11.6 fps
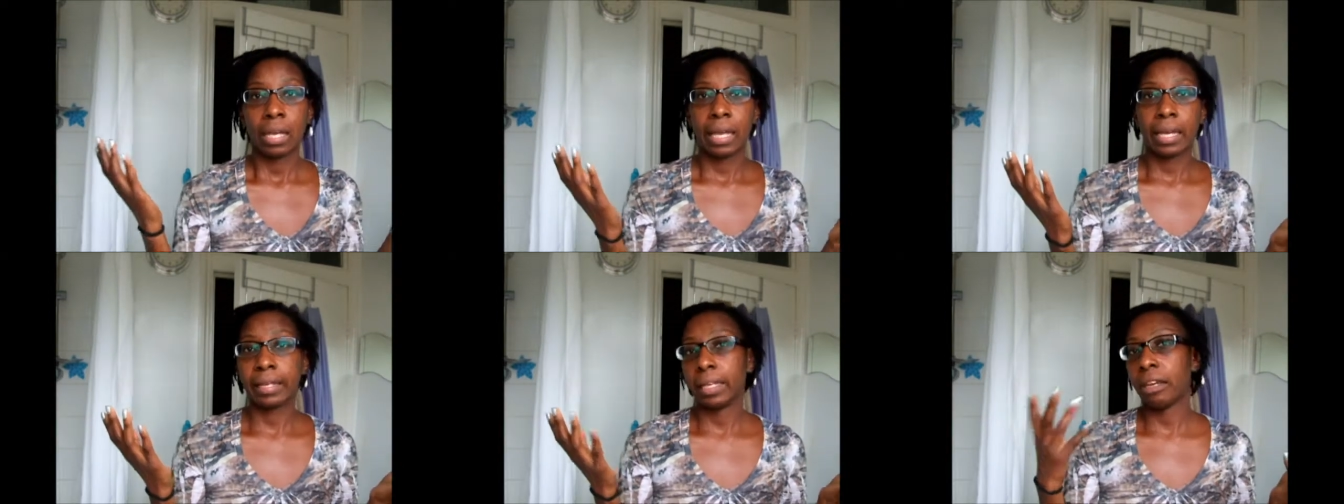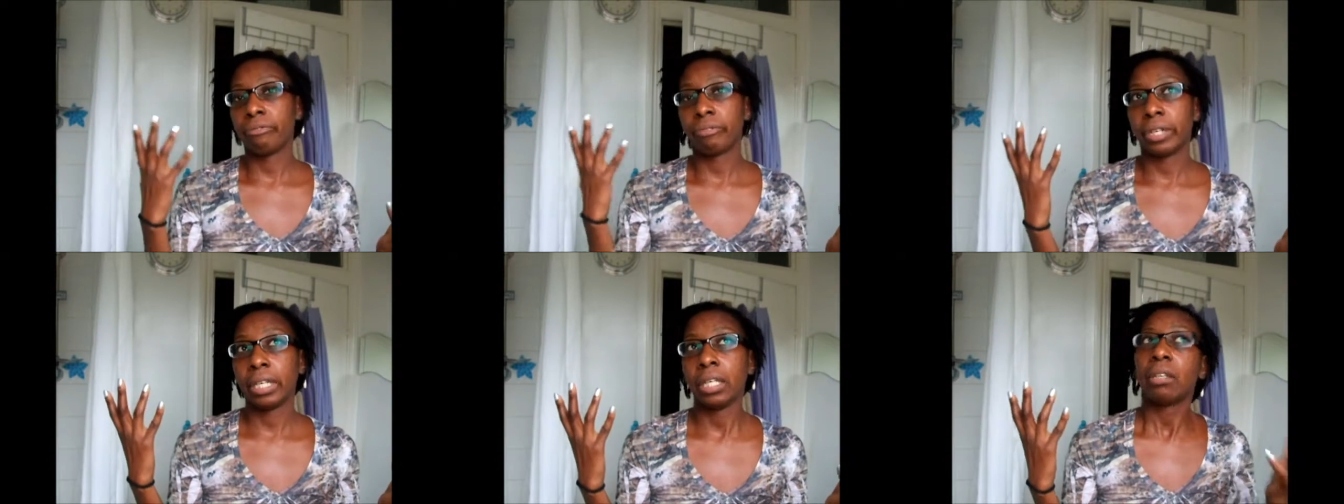and then
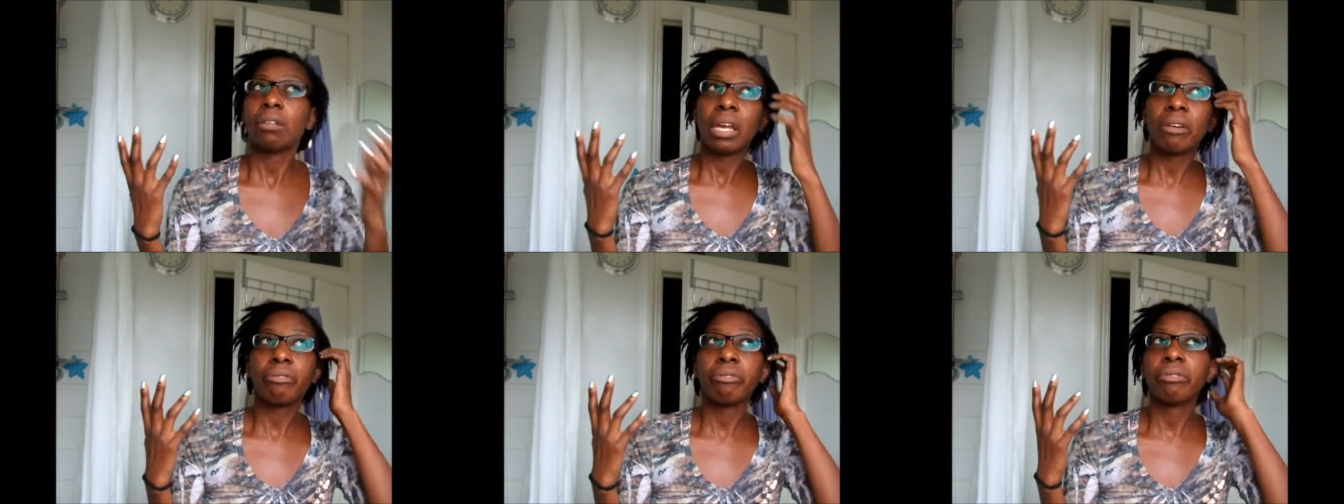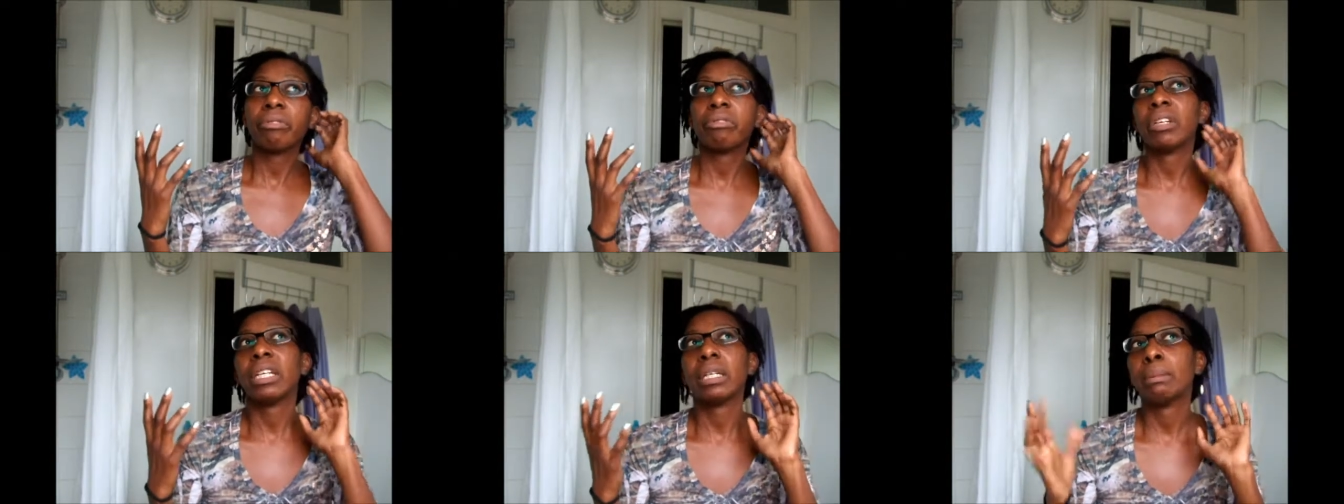every
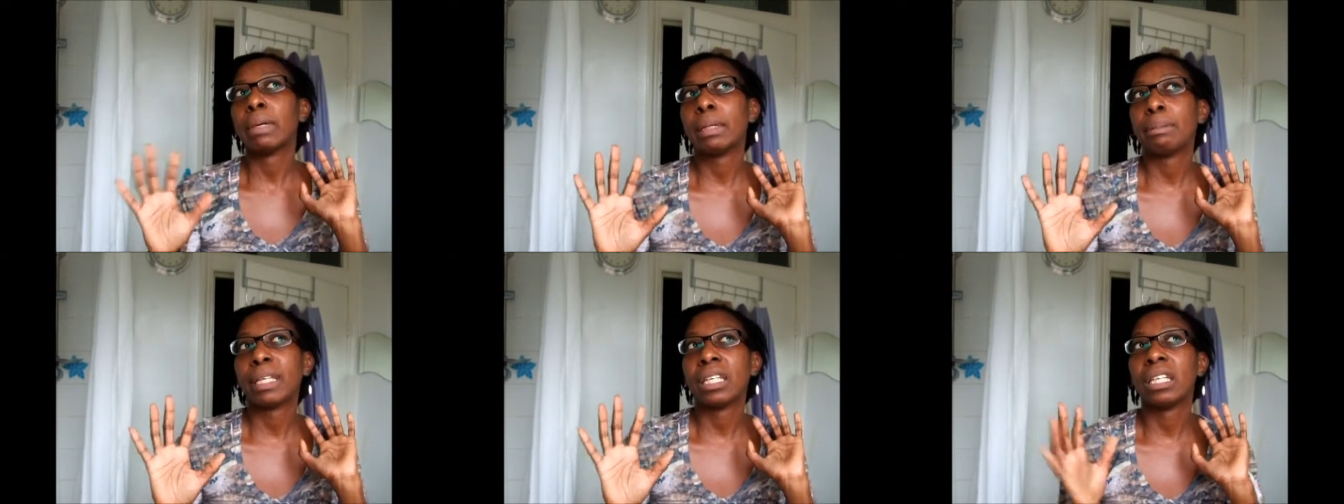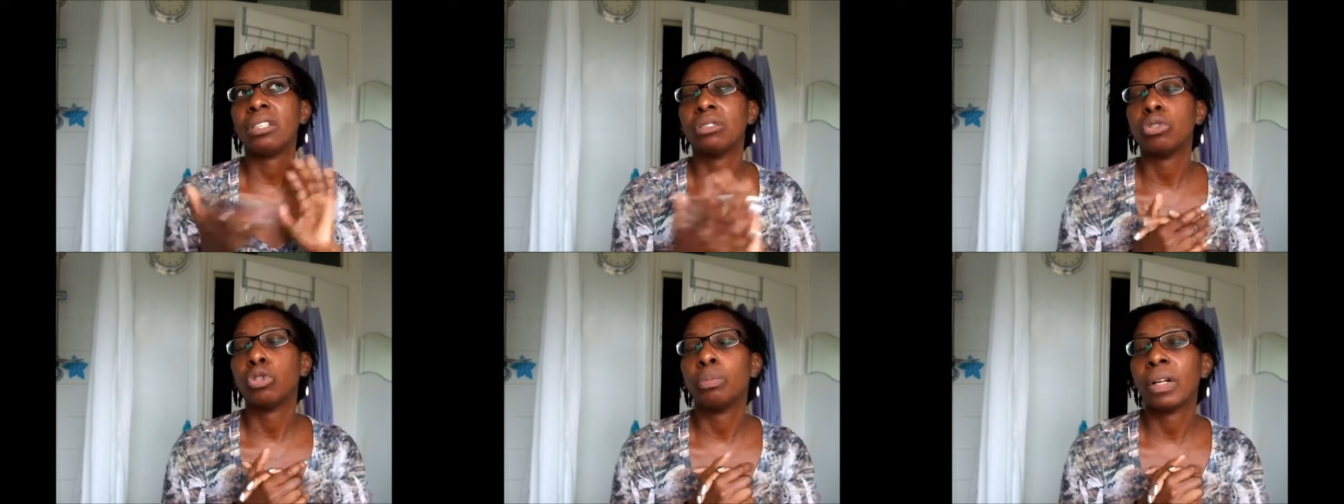every maybe
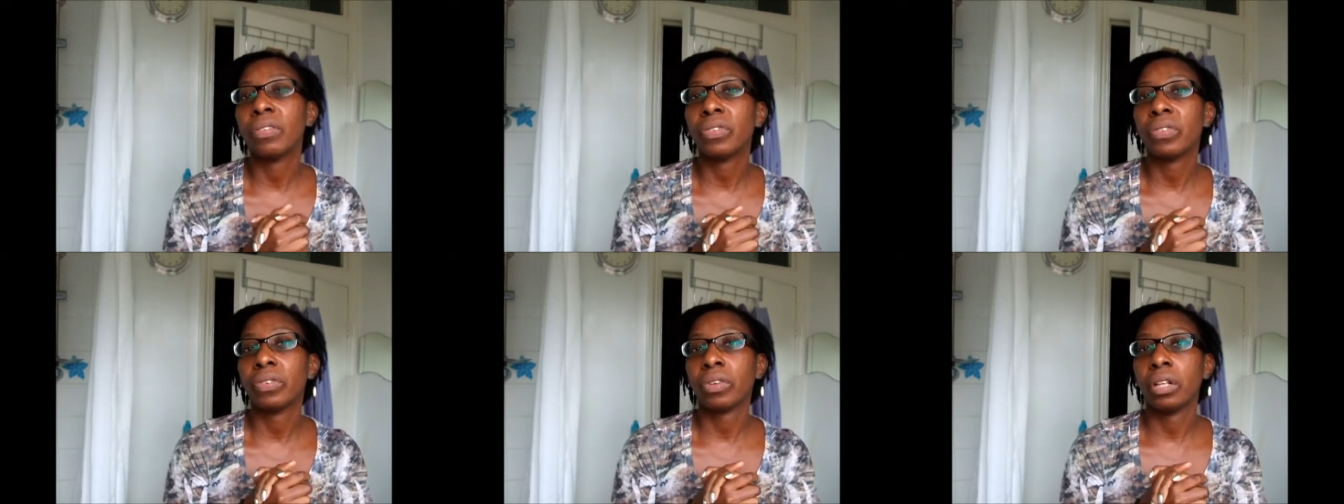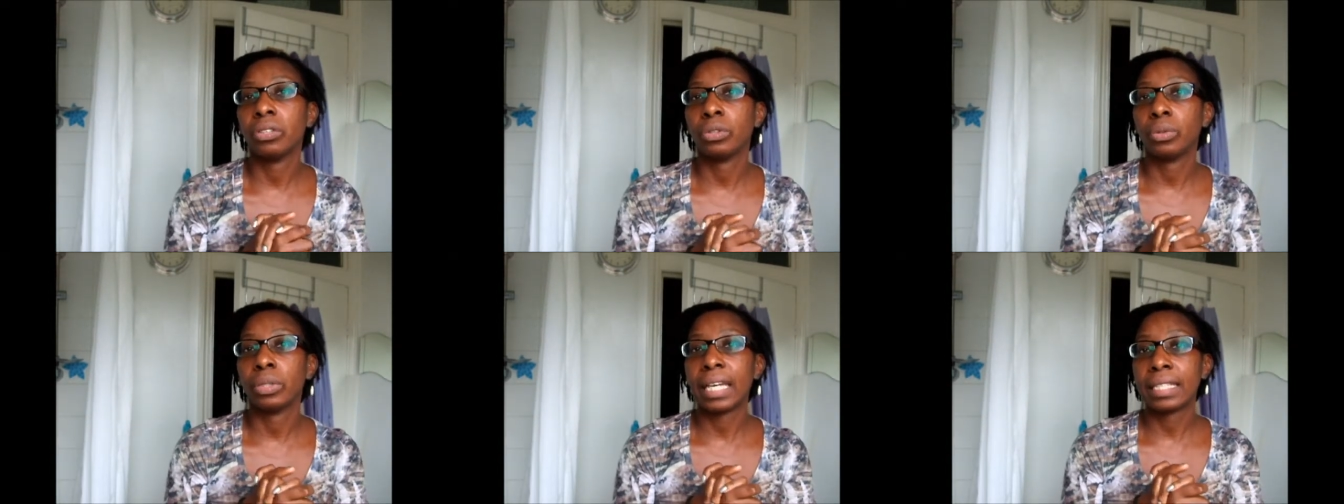two months I'll
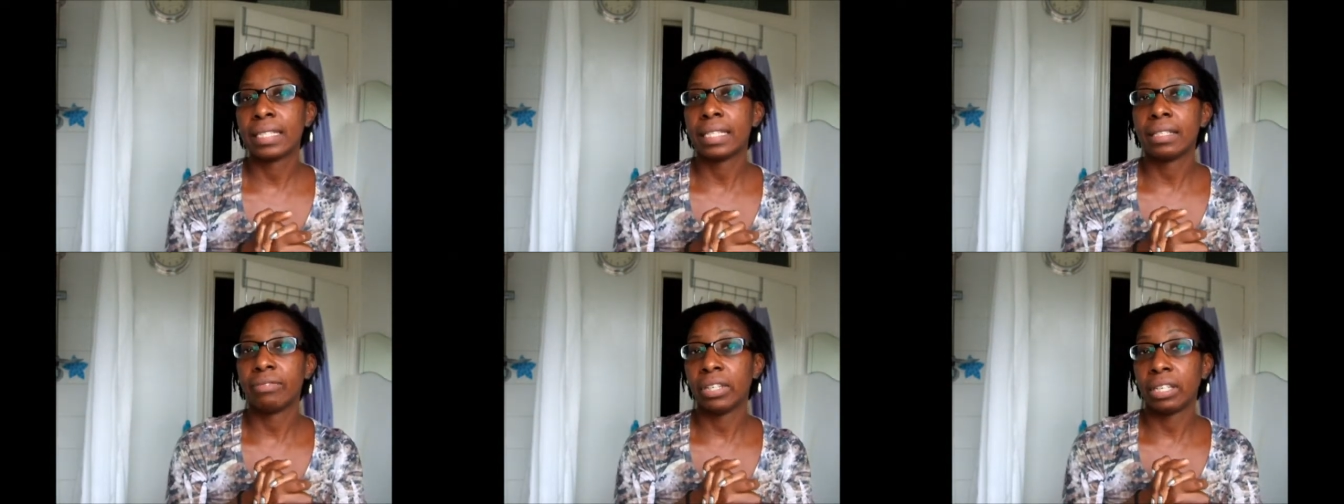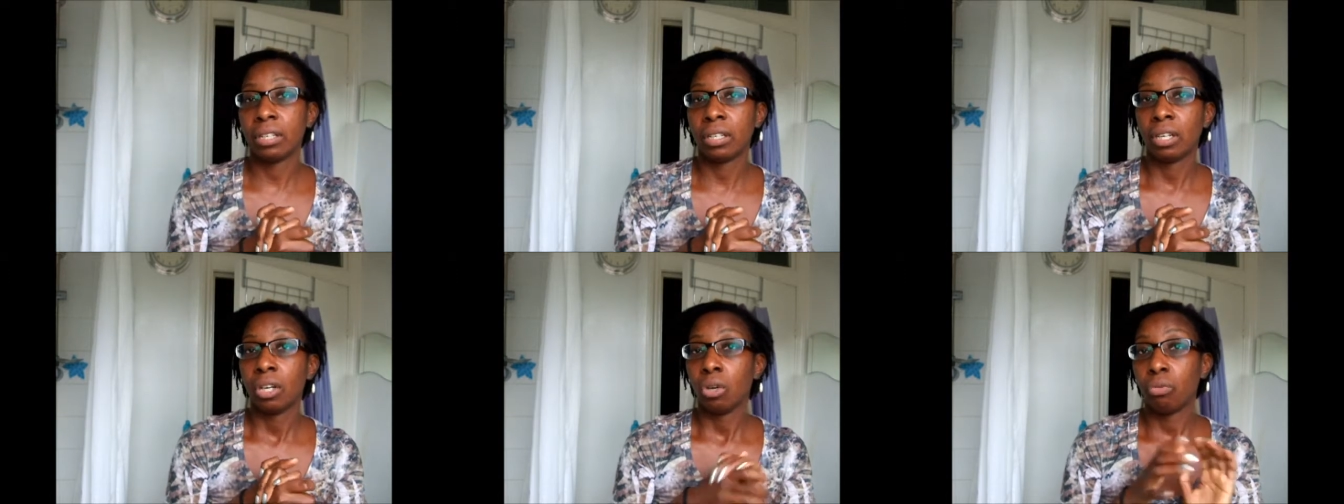do an ACV
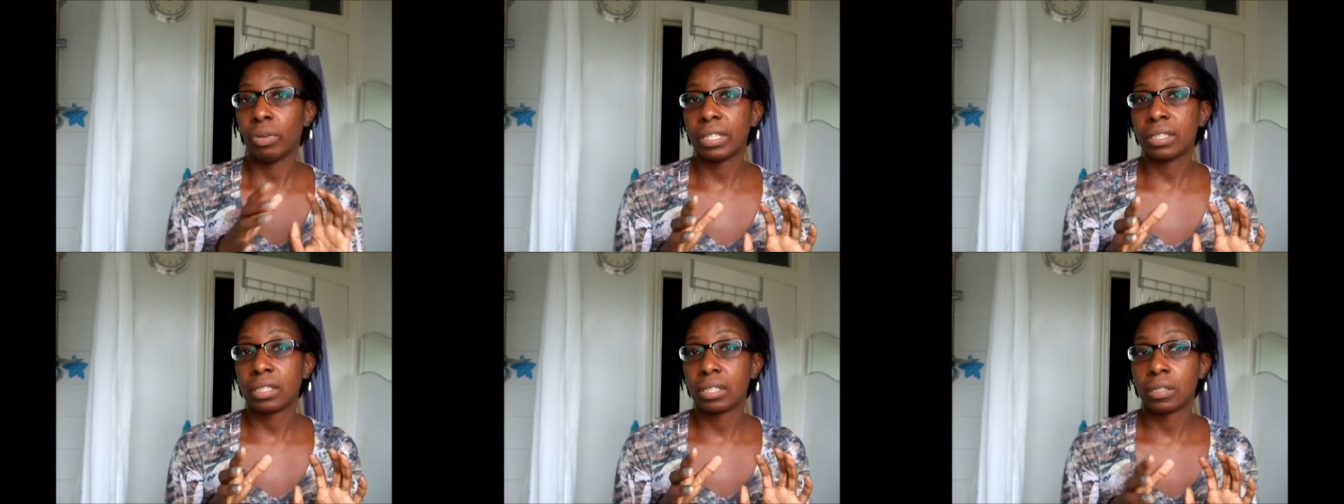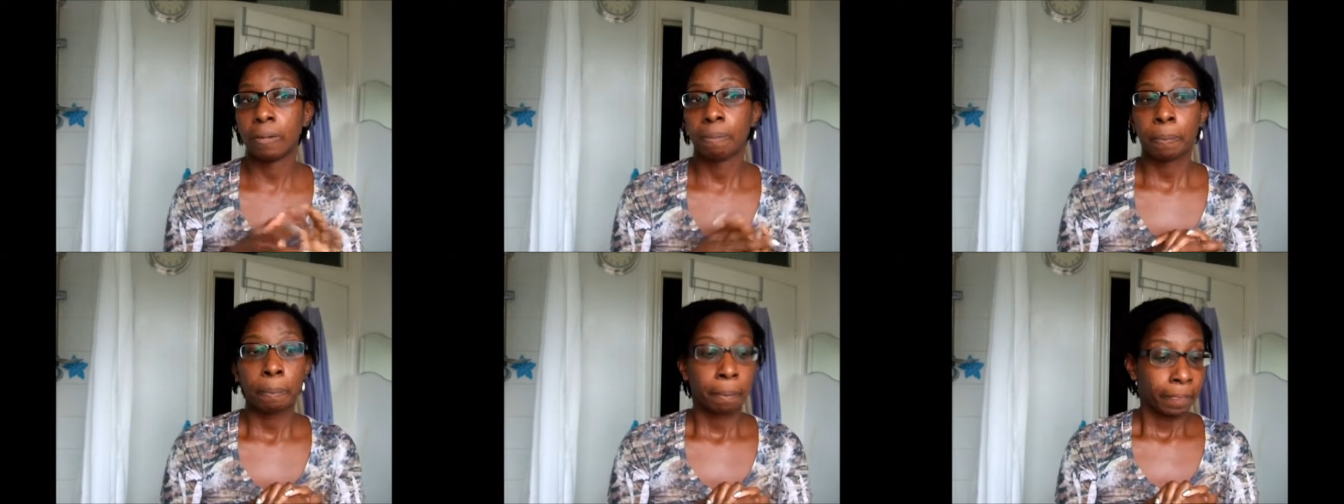rinse
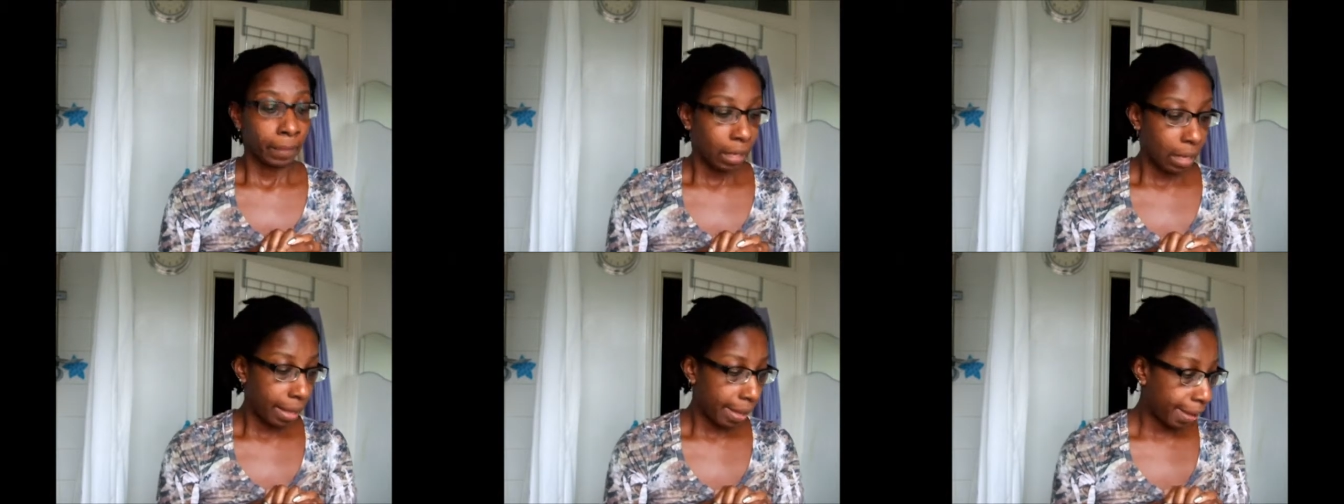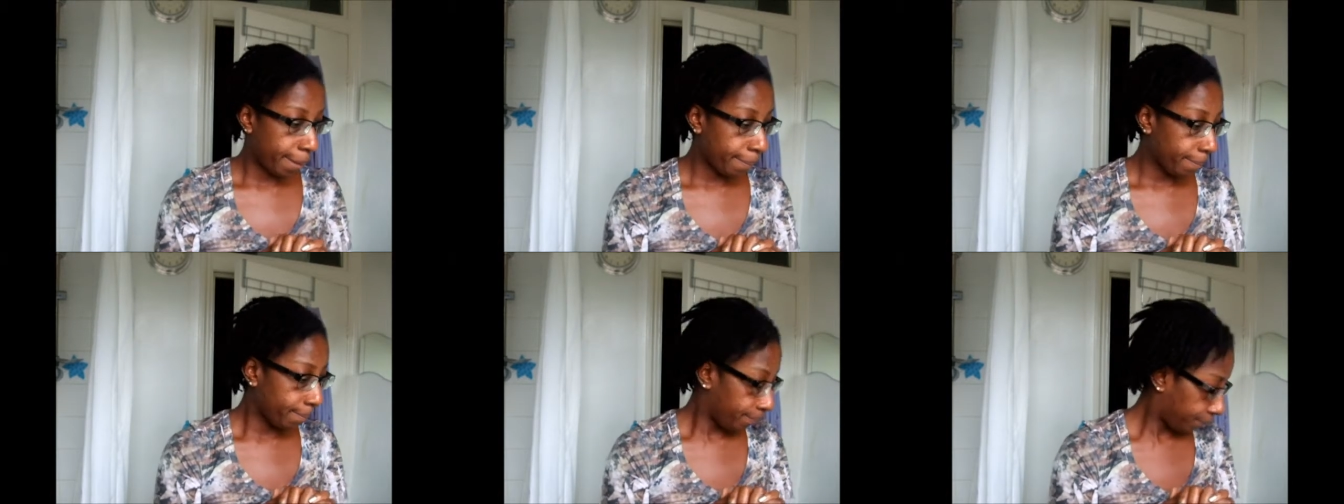
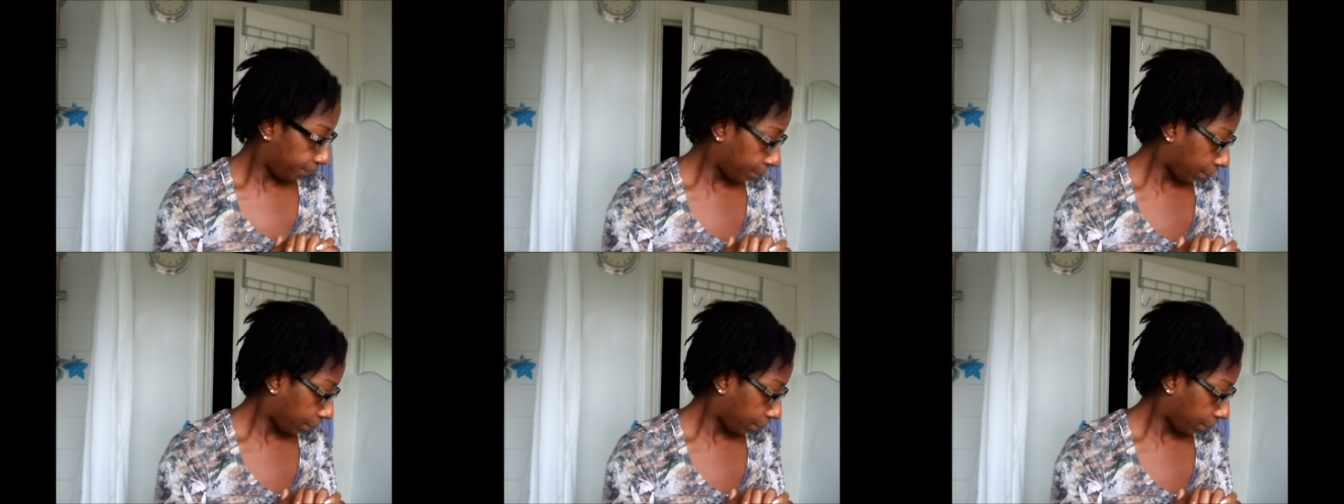um,